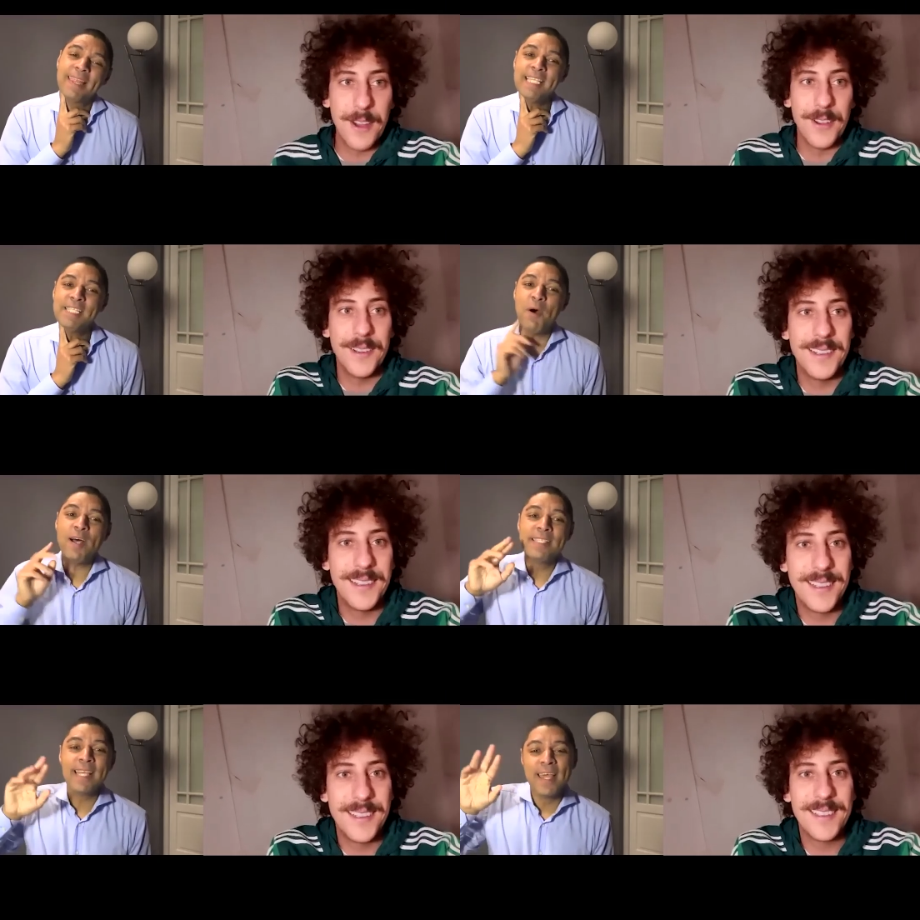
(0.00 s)
Speaker 1: But this
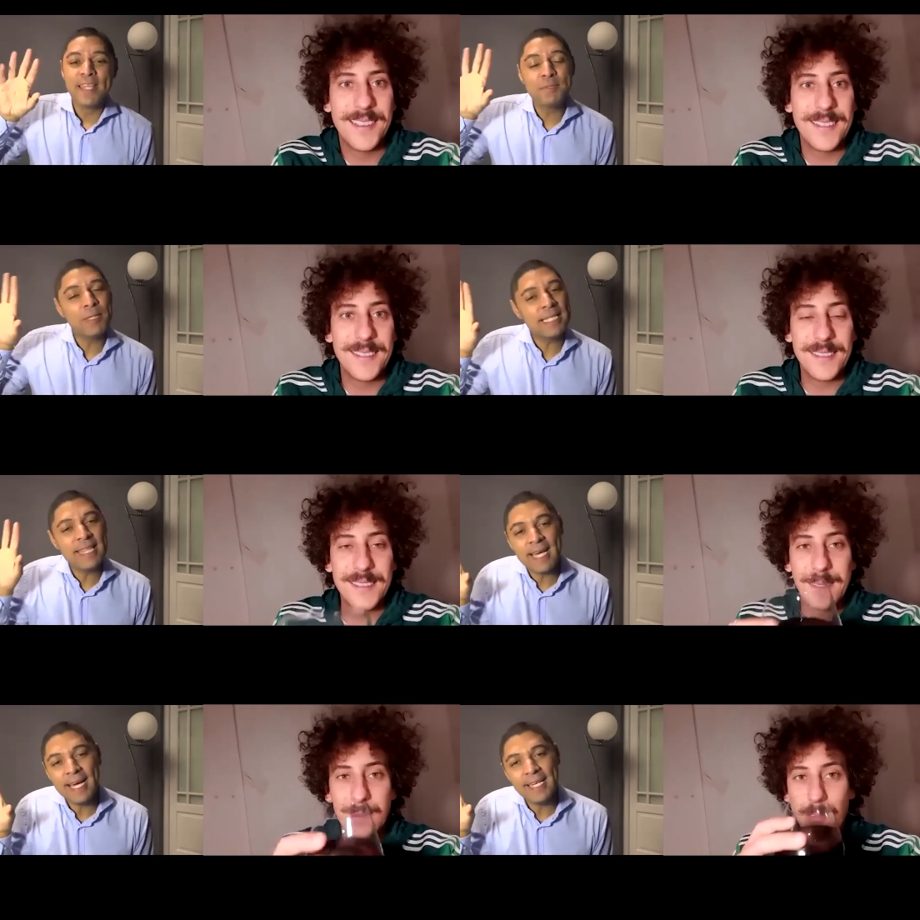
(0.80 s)
was
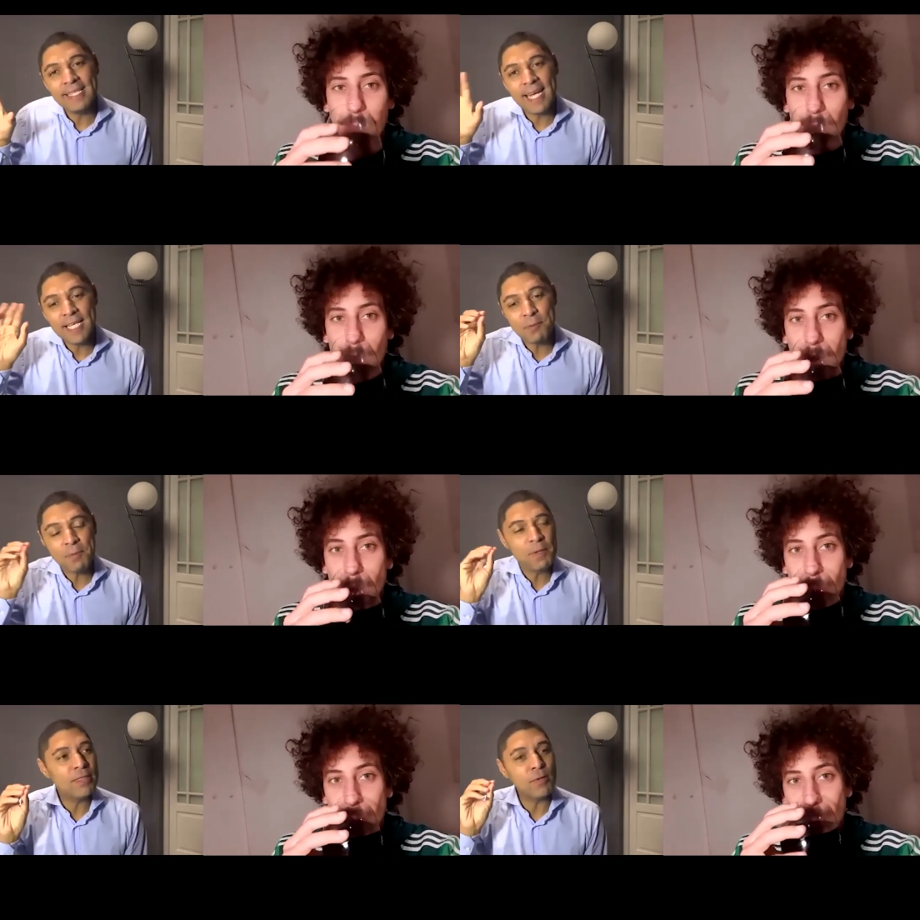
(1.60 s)
in the early days
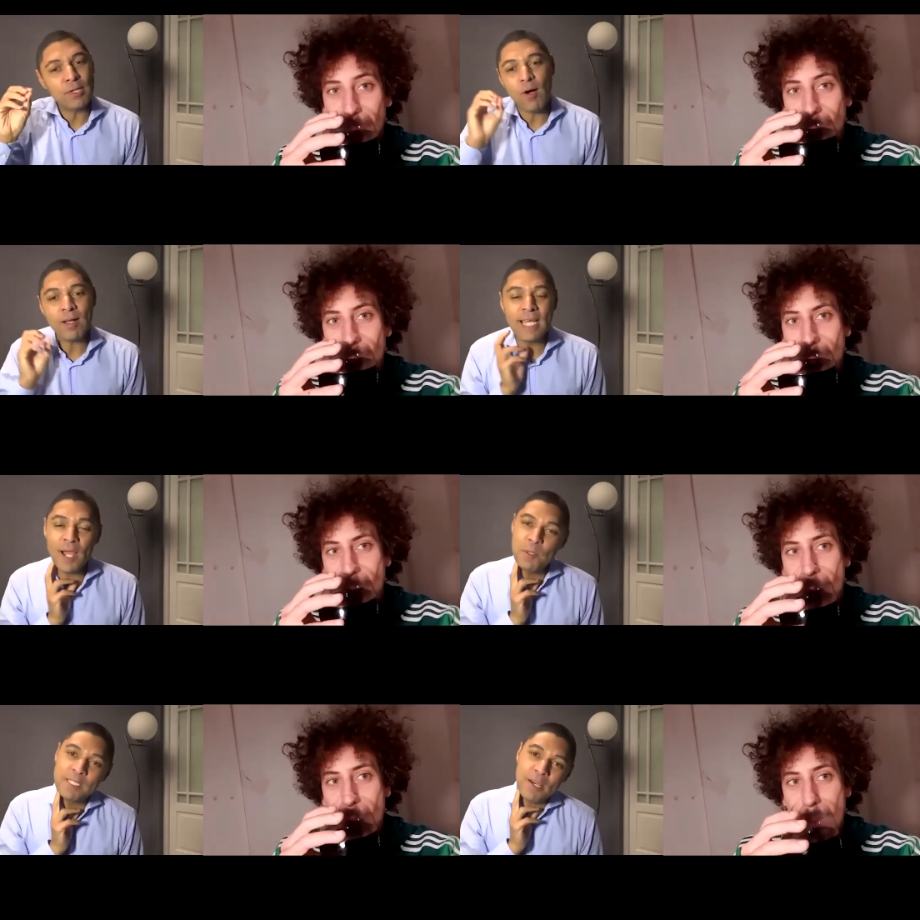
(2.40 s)
when we thought
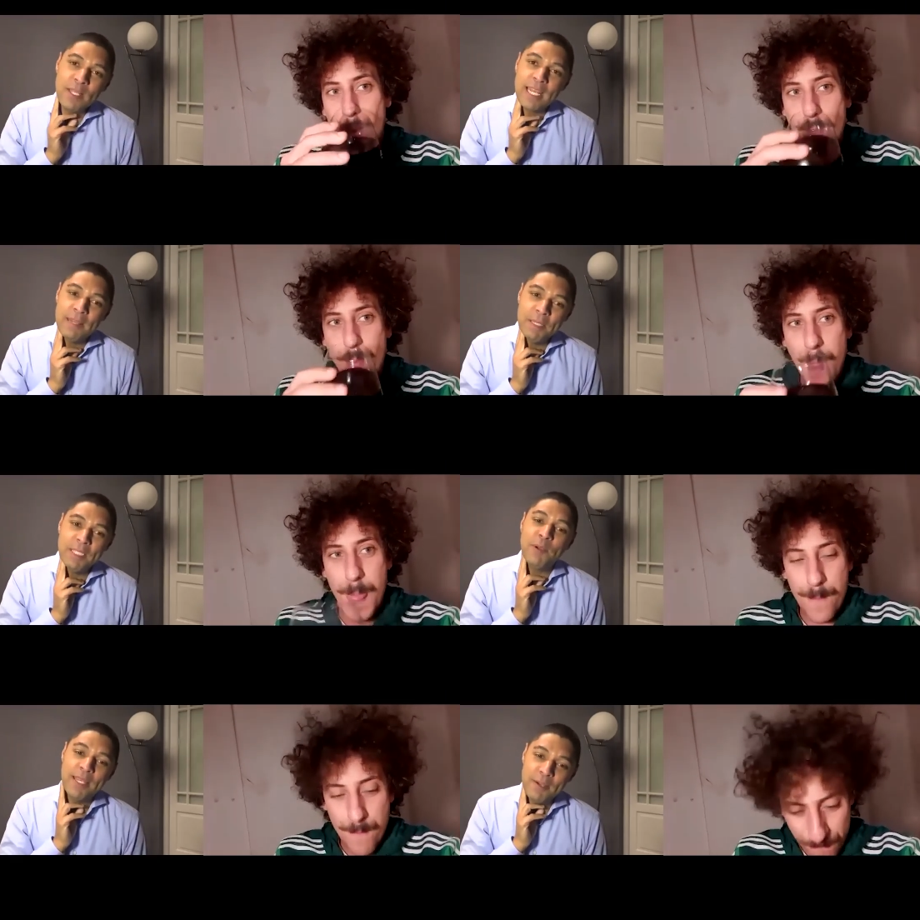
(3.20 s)
lockdown was only going to be
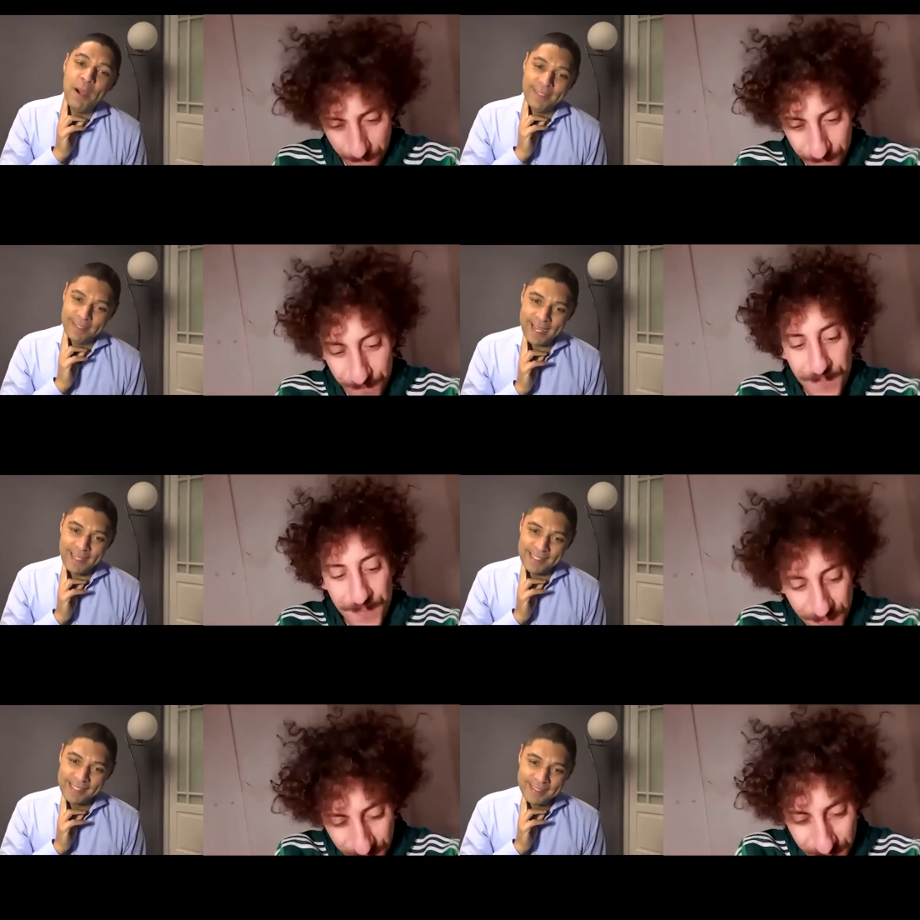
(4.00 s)
21
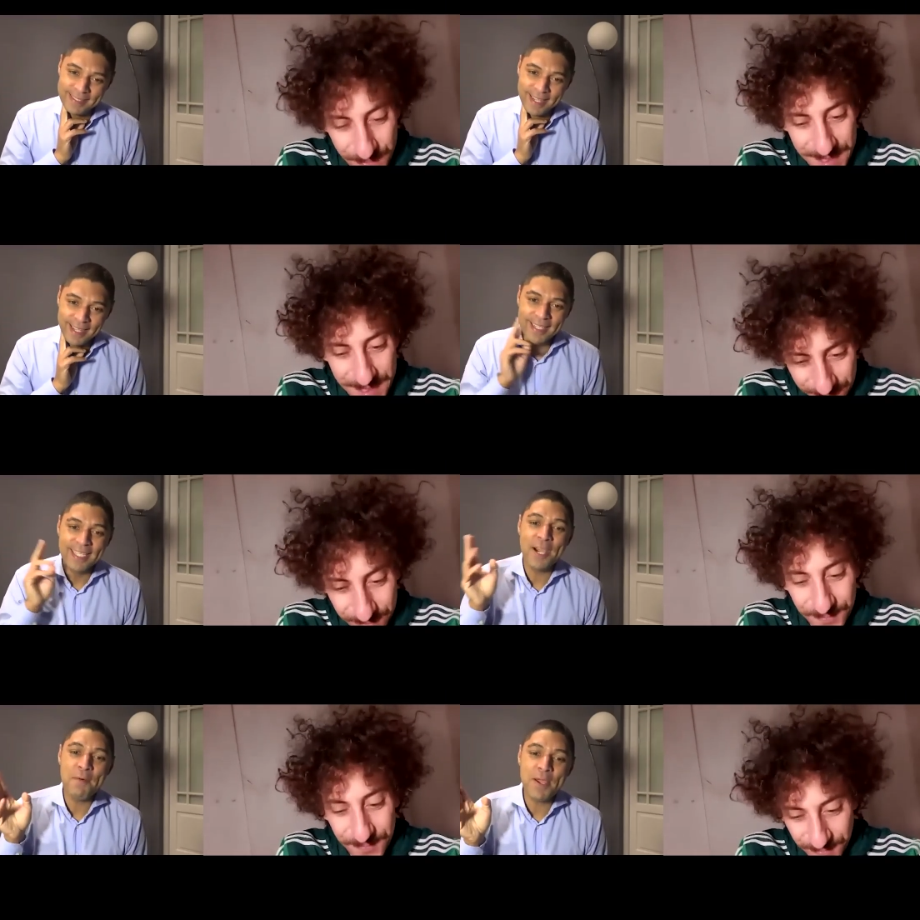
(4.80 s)
days.
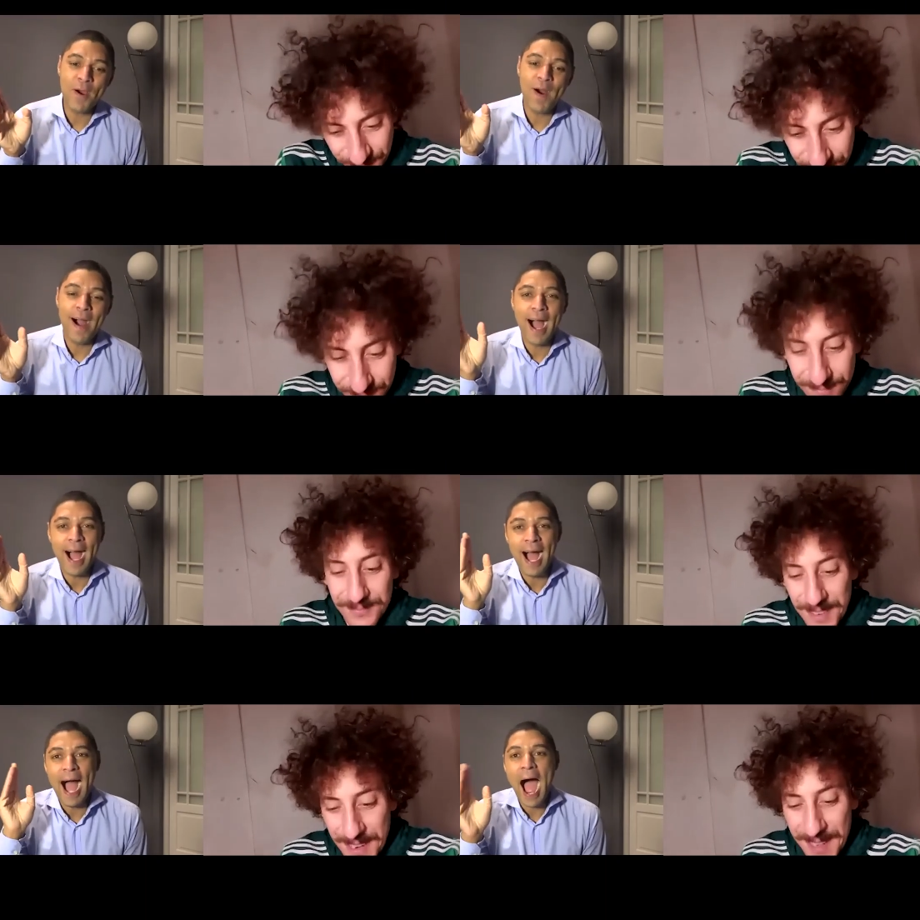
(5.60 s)
Here we
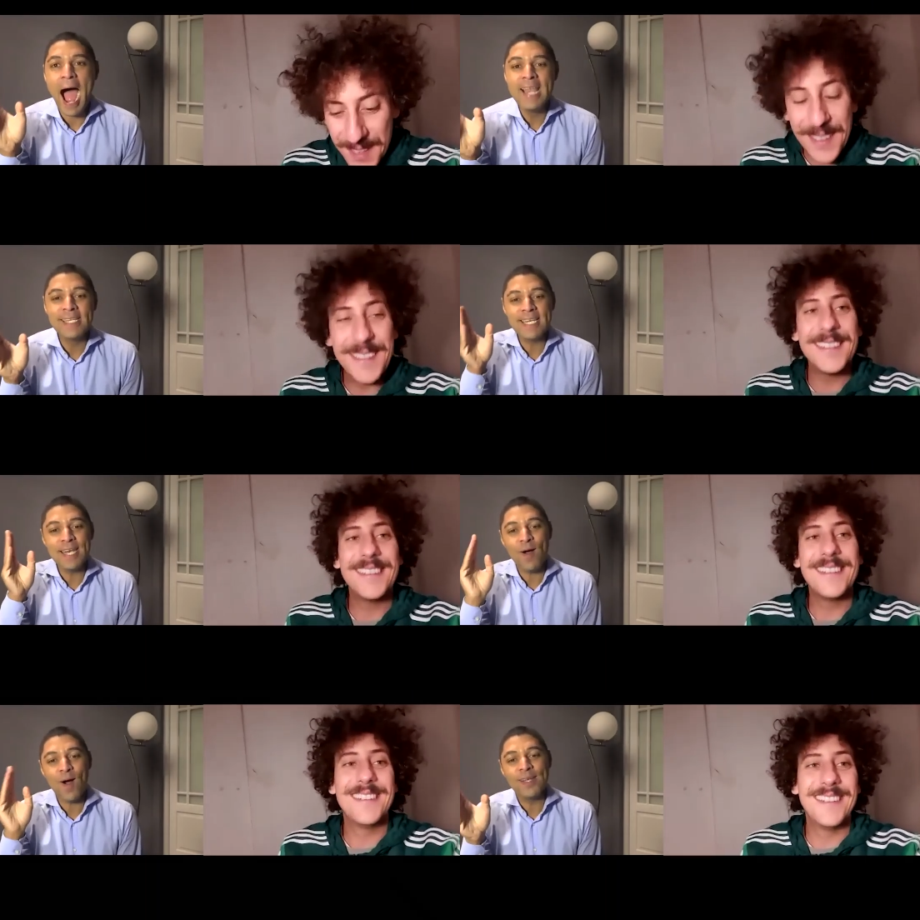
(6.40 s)
are, 100
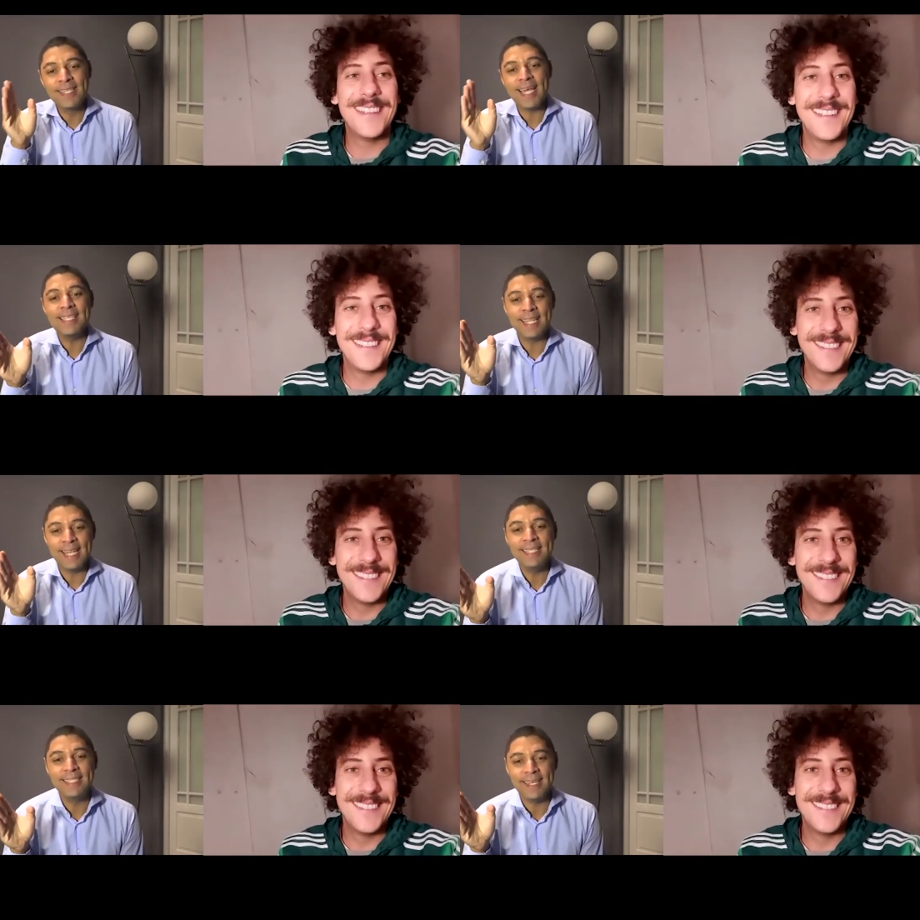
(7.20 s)
and odd days
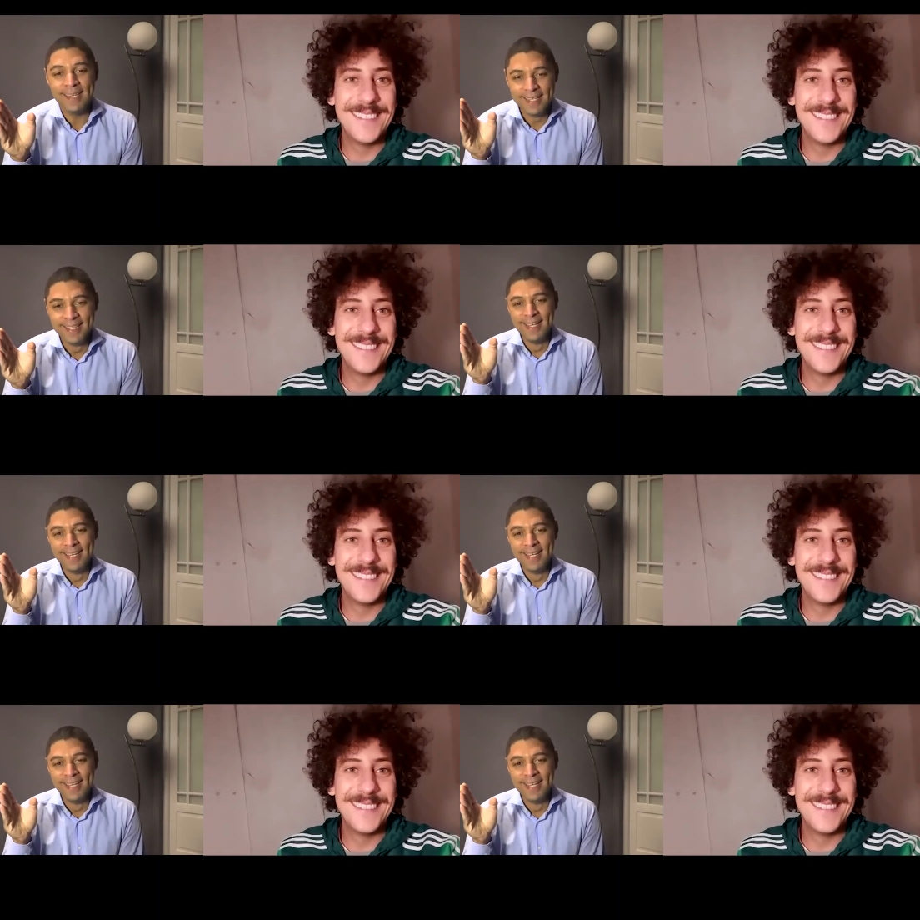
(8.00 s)
later.